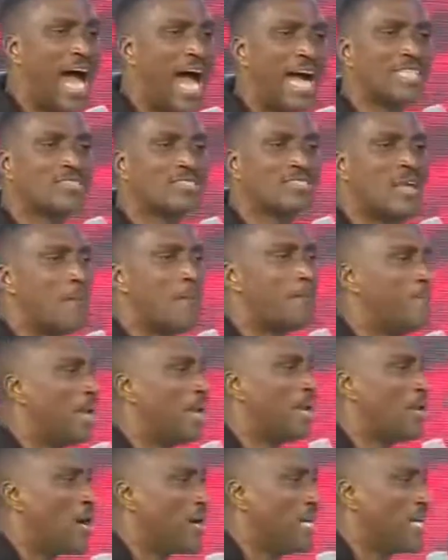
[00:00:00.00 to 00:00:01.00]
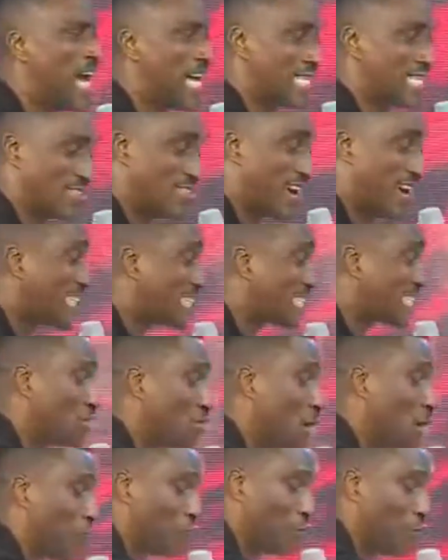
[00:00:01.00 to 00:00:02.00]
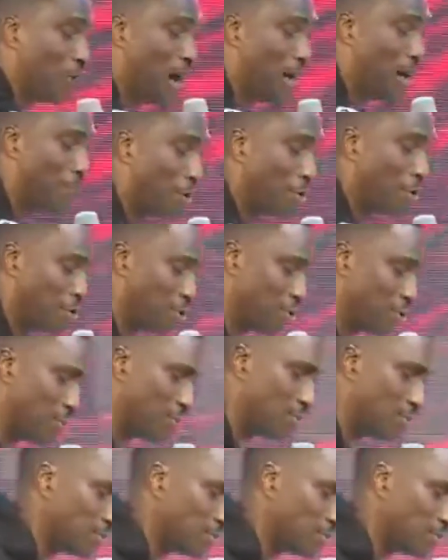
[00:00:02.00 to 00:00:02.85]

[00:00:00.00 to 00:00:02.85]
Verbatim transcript: I see billionaires rising up from among you. Yeah.